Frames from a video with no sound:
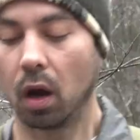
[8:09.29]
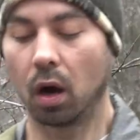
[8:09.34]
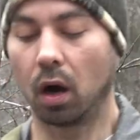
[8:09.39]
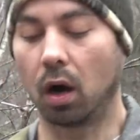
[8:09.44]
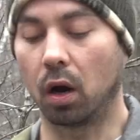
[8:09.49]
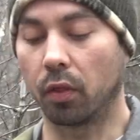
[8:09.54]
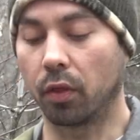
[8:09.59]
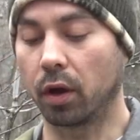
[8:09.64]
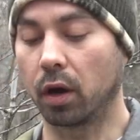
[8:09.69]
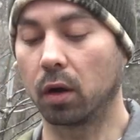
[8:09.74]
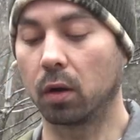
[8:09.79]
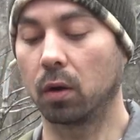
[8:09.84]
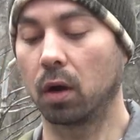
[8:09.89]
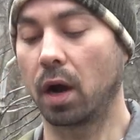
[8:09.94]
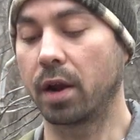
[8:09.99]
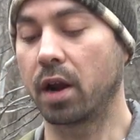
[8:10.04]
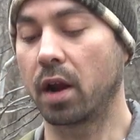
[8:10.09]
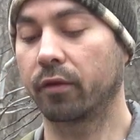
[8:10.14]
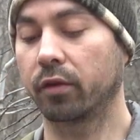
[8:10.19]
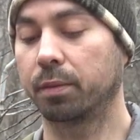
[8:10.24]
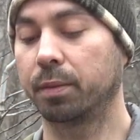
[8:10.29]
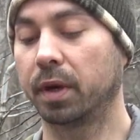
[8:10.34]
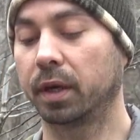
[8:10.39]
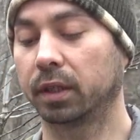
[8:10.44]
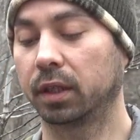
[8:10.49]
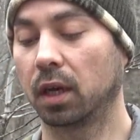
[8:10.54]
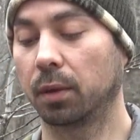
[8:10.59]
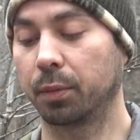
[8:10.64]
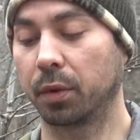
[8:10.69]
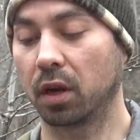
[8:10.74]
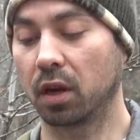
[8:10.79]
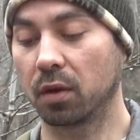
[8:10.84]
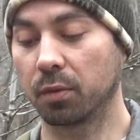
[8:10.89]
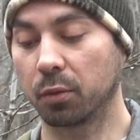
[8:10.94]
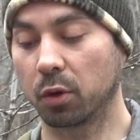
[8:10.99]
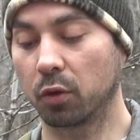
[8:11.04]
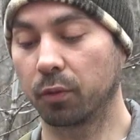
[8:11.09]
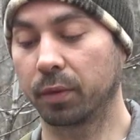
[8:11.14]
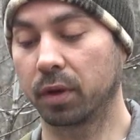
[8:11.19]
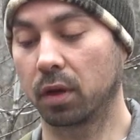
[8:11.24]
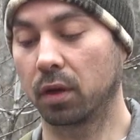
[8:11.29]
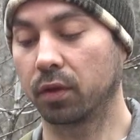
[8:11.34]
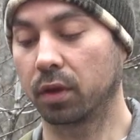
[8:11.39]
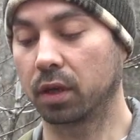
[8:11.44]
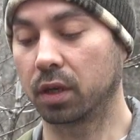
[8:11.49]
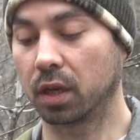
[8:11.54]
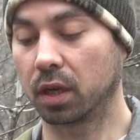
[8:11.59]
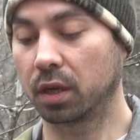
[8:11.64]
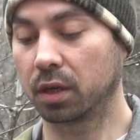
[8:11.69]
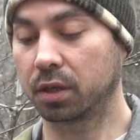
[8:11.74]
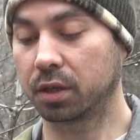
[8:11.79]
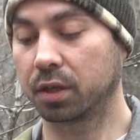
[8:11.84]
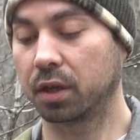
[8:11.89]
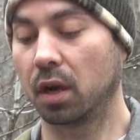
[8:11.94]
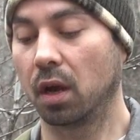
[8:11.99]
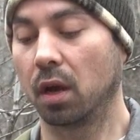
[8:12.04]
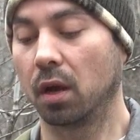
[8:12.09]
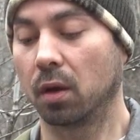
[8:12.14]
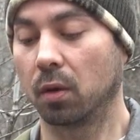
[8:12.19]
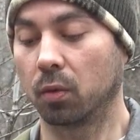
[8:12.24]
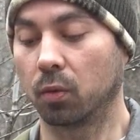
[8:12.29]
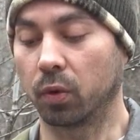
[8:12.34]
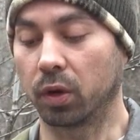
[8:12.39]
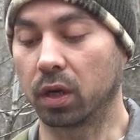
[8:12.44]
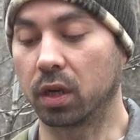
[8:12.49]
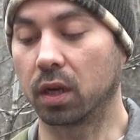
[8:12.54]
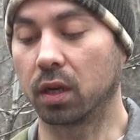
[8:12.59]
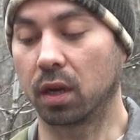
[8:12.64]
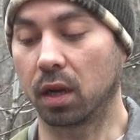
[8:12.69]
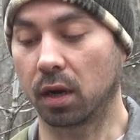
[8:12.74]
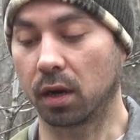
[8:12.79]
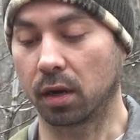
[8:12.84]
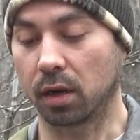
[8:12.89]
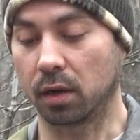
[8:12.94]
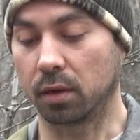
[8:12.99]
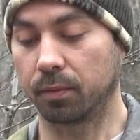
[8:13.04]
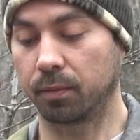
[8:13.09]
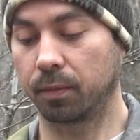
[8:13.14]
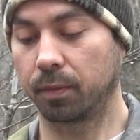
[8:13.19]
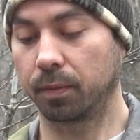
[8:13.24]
Although I never picked up any movement on the dish, we did hear it.